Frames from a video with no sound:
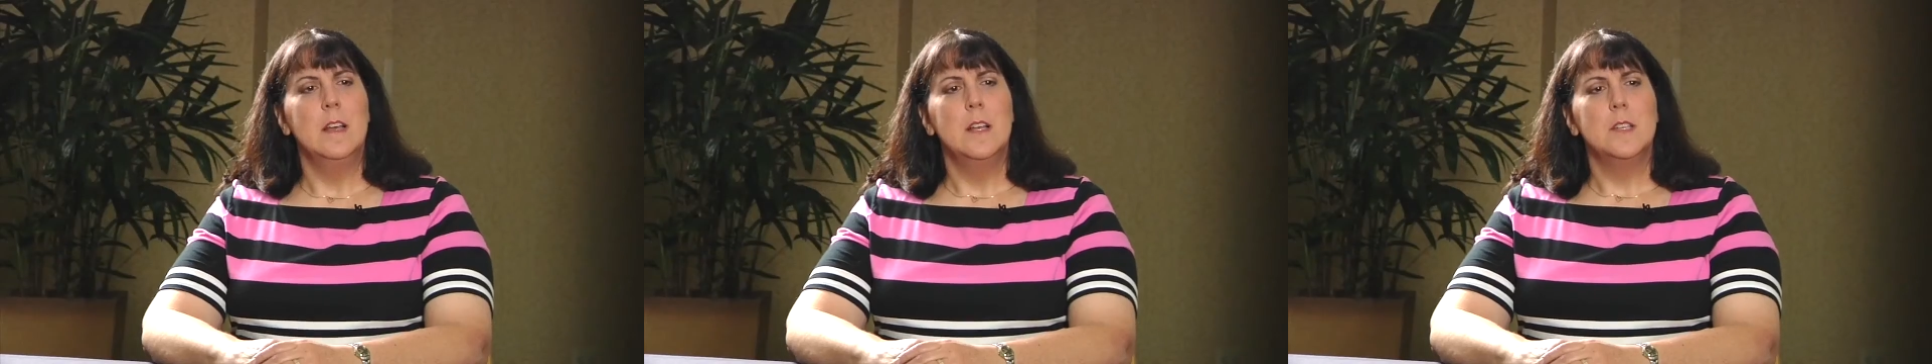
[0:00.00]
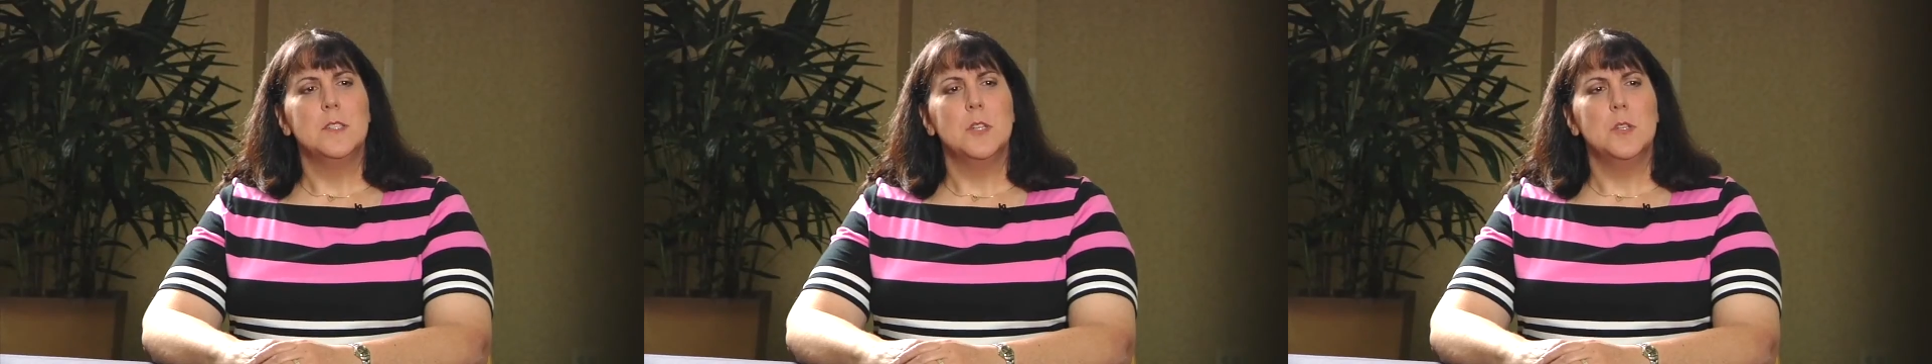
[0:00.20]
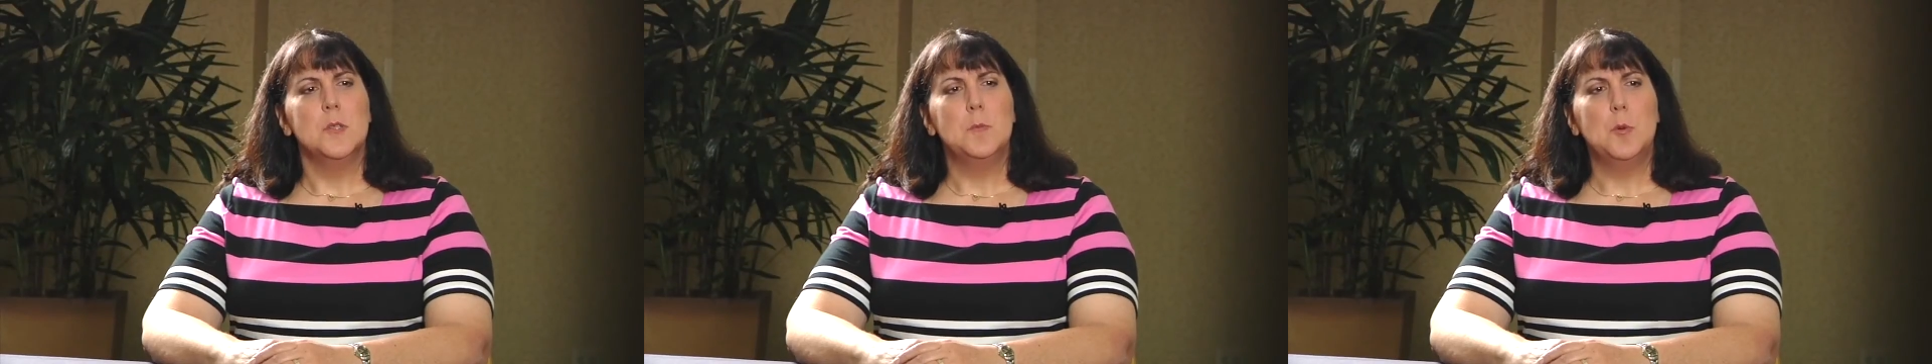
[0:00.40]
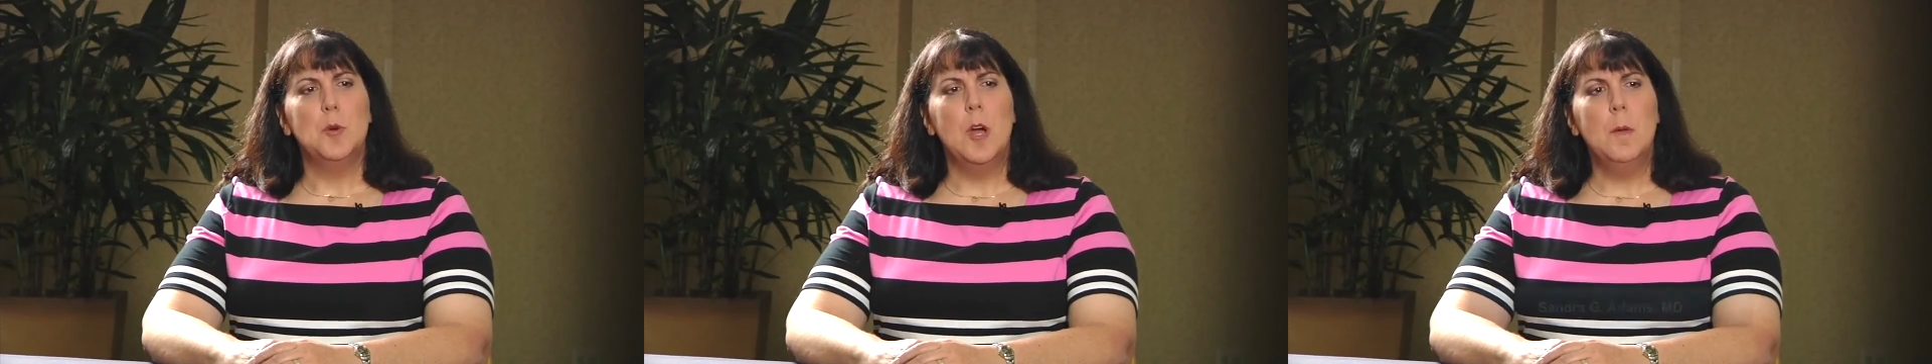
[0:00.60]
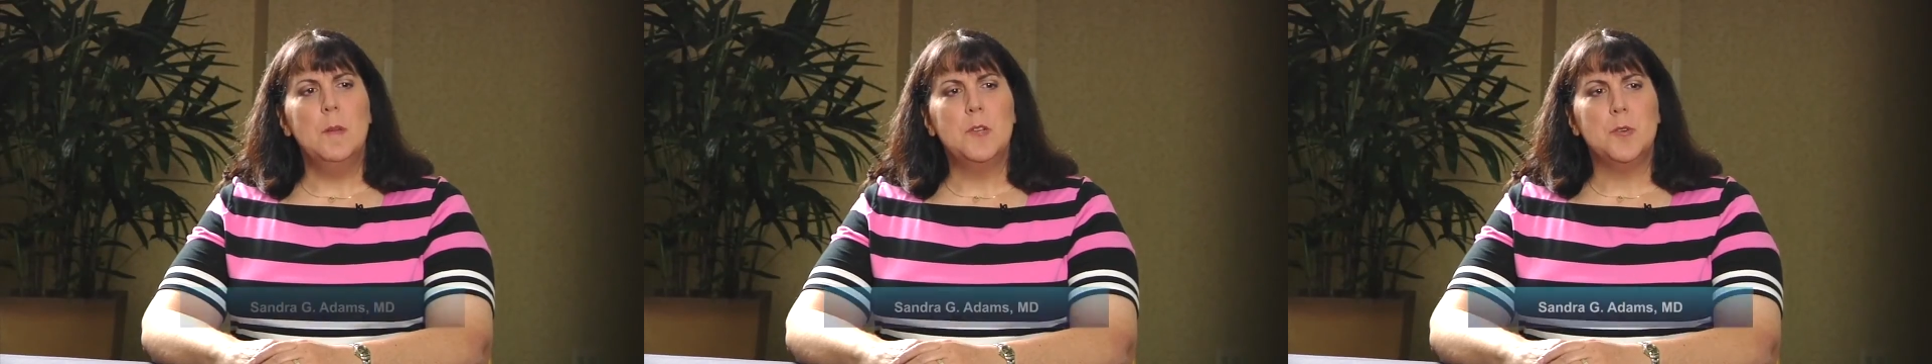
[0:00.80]
So
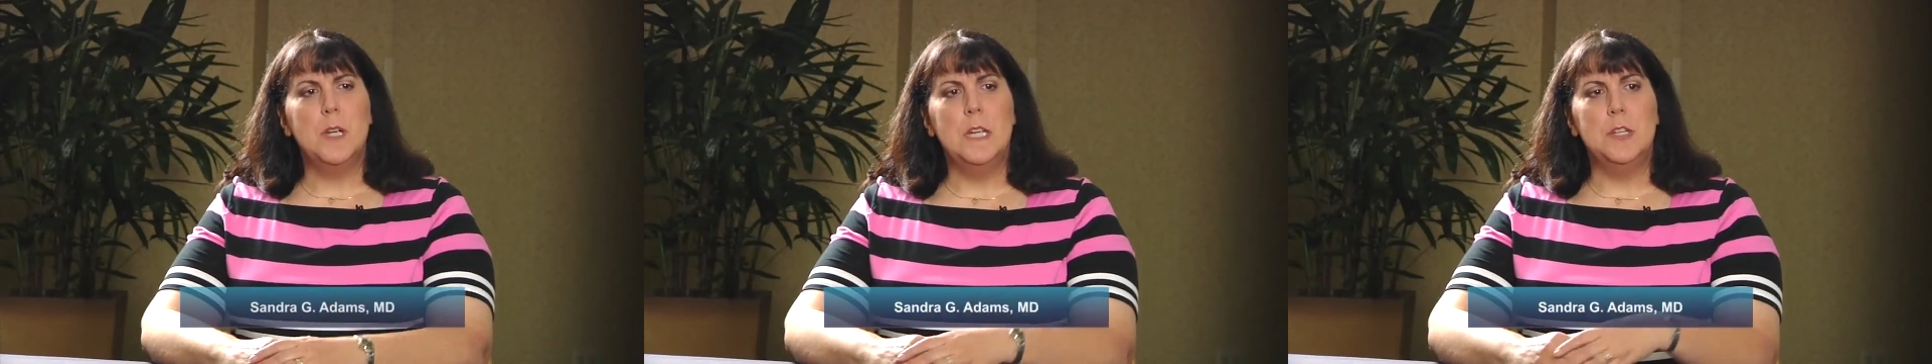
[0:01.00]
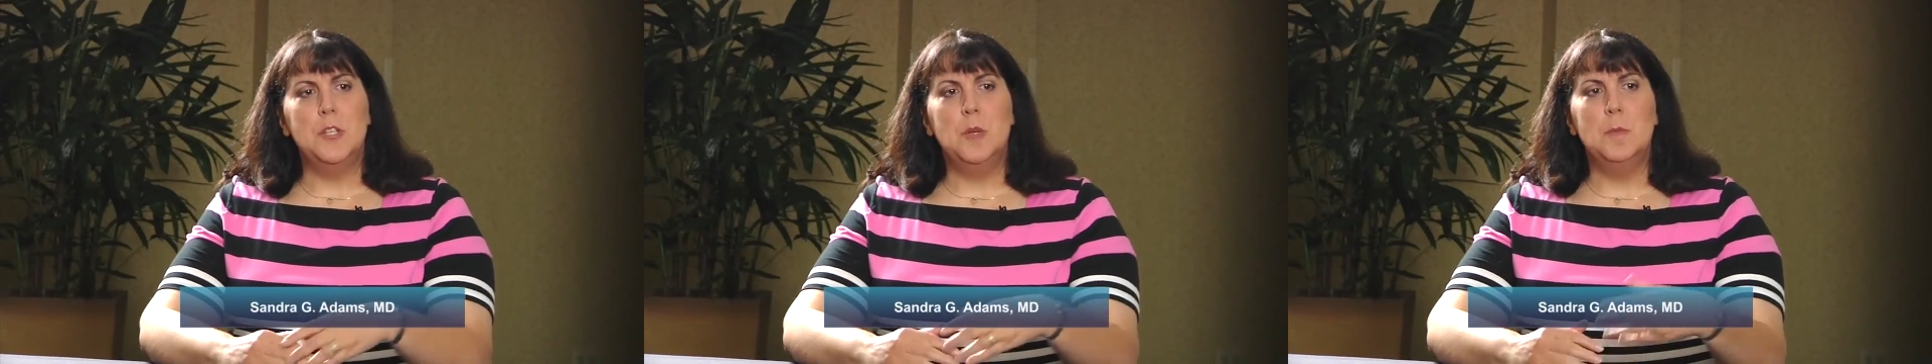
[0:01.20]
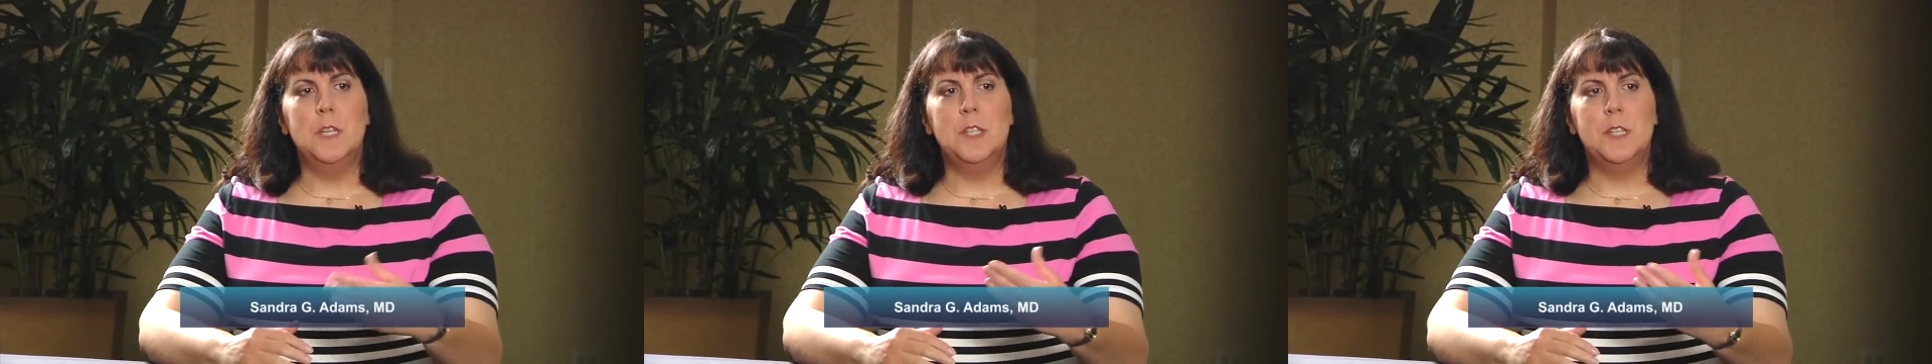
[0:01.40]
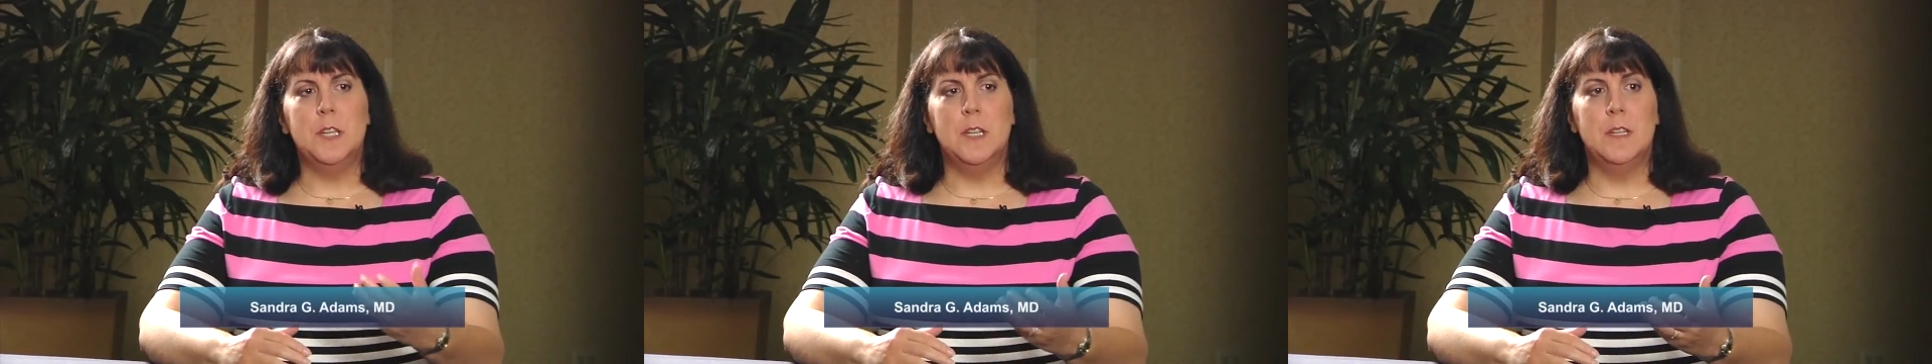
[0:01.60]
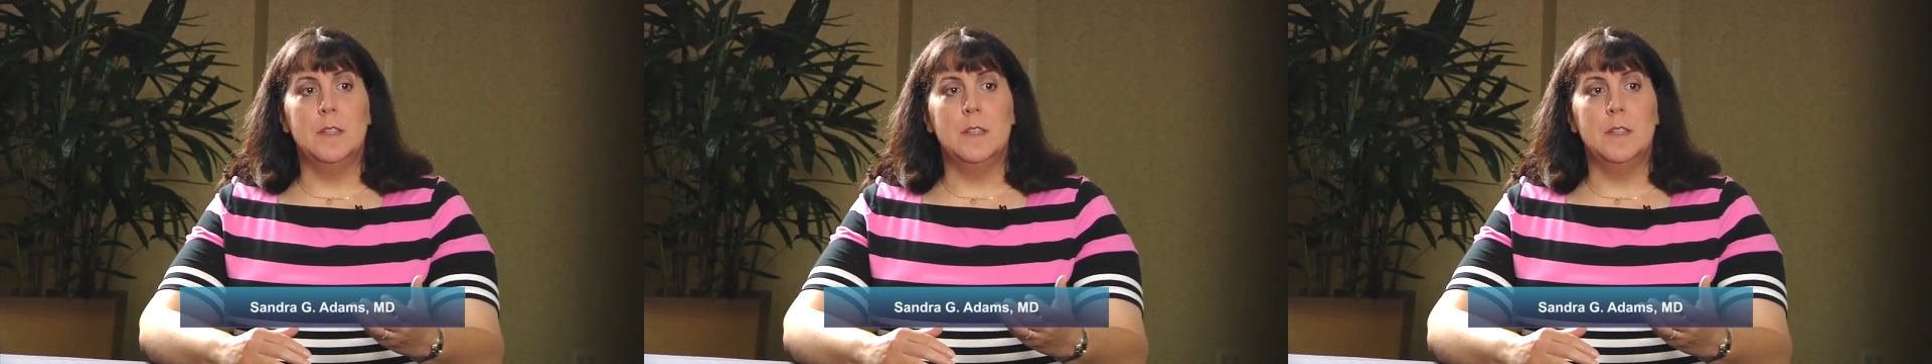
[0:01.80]
spirometry, as you mentioned,